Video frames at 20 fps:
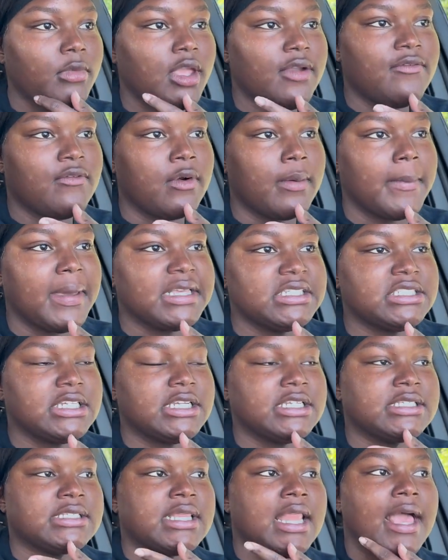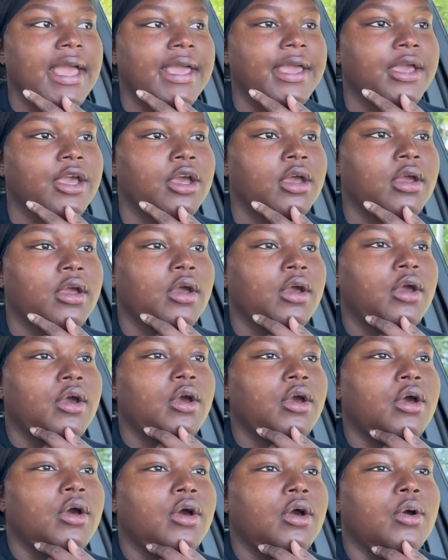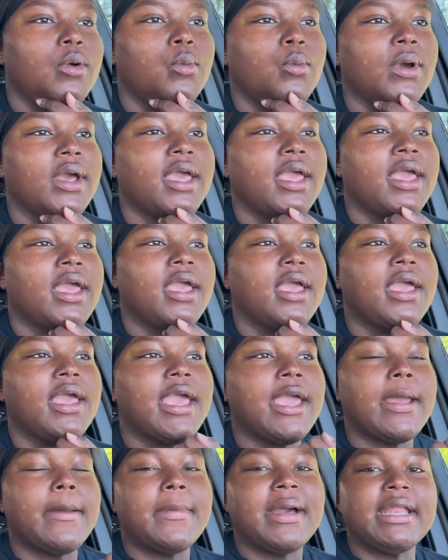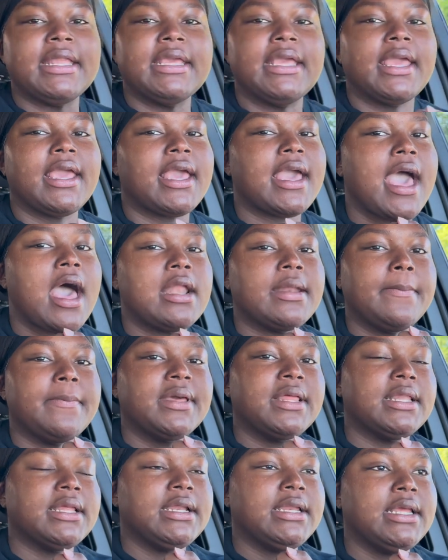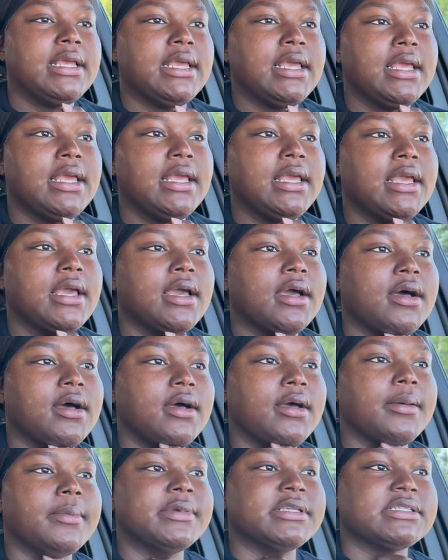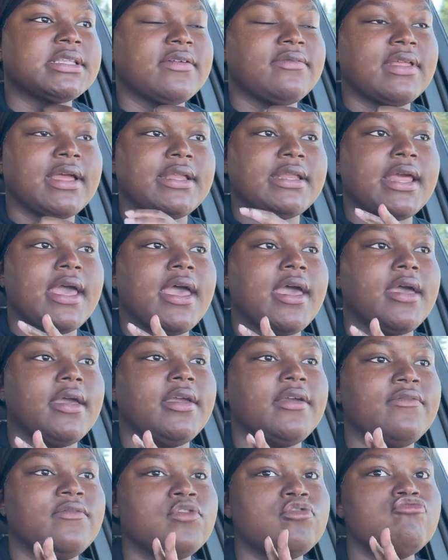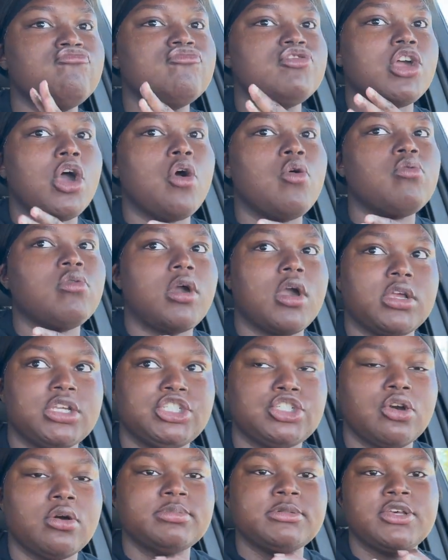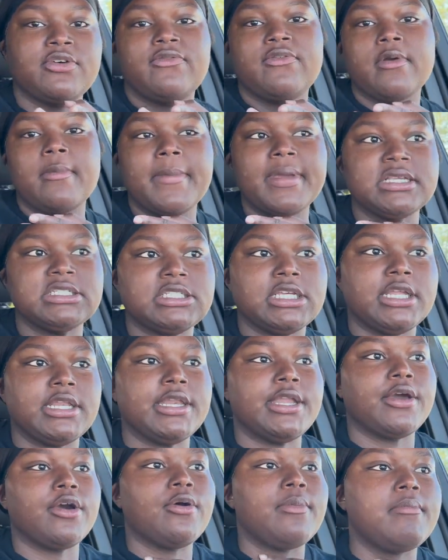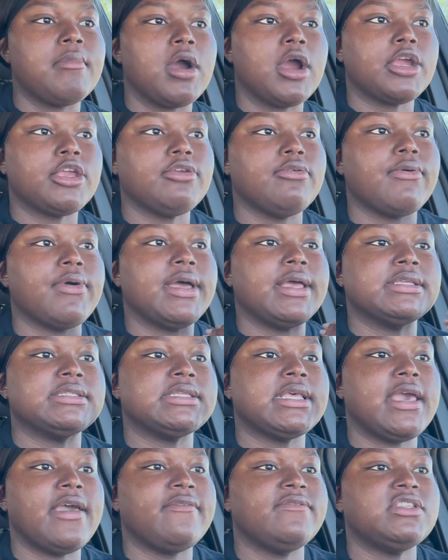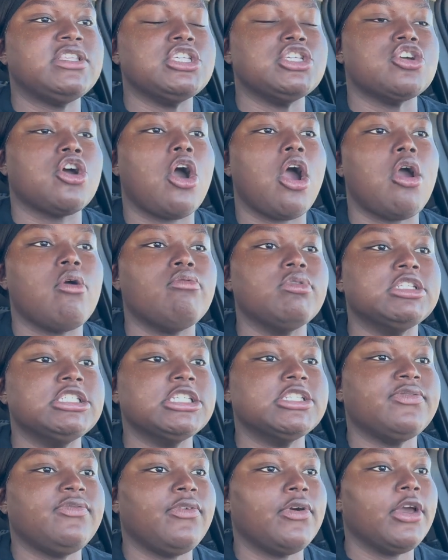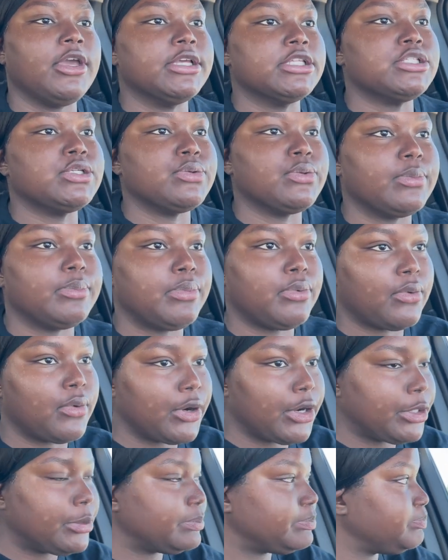formation is like when everybody get accountability um, and stuff like that, if you don't show up to formation, they'll mark you as FTR, which is failure to report.